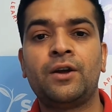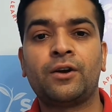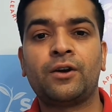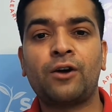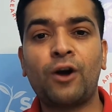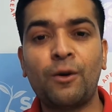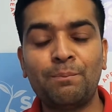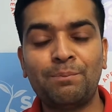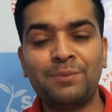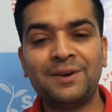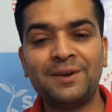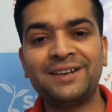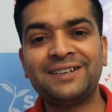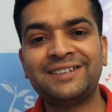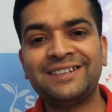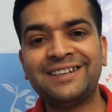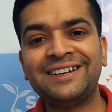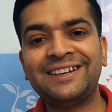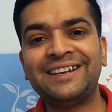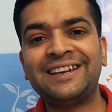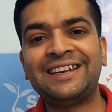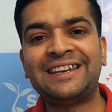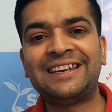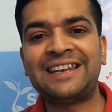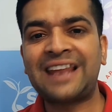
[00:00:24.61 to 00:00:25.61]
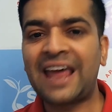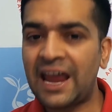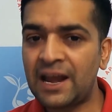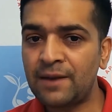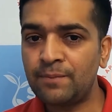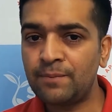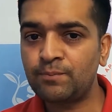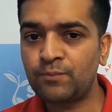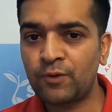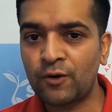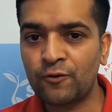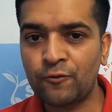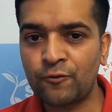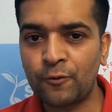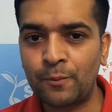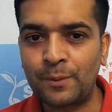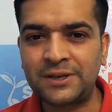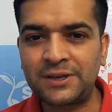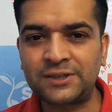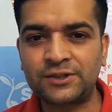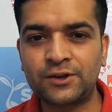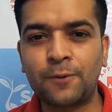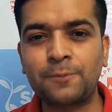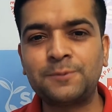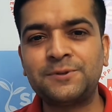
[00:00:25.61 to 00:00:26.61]
completing nine
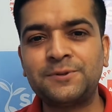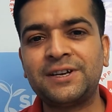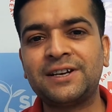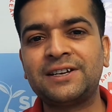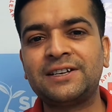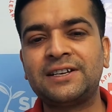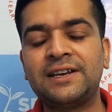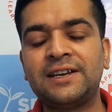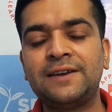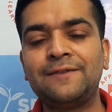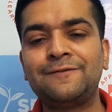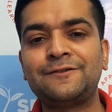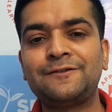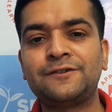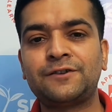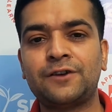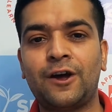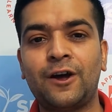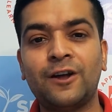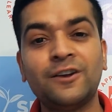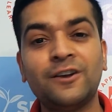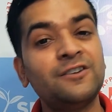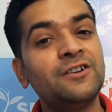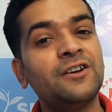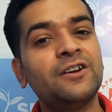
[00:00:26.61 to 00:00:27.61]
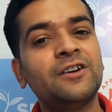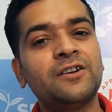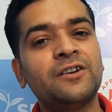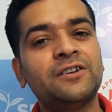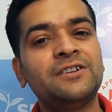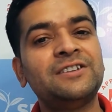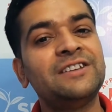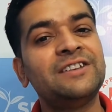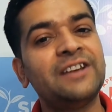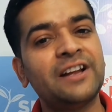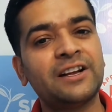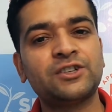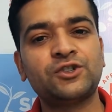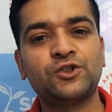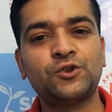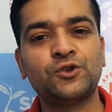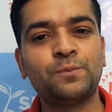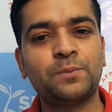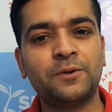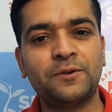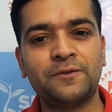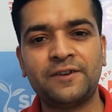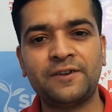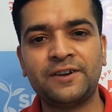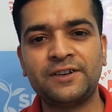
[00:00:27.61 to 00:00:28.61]
performance objectives under direct
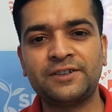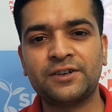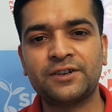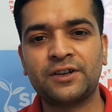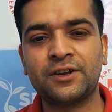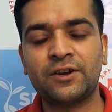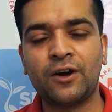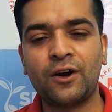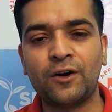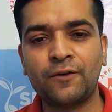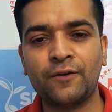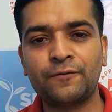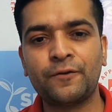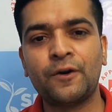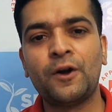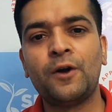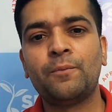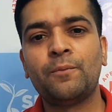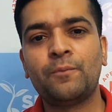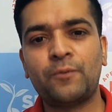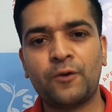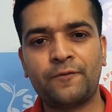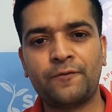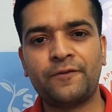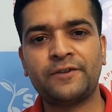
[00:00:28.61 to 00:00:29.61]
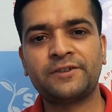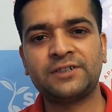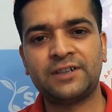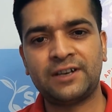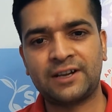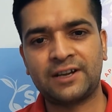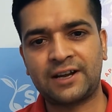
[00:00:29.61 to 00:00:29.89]
supervision of professional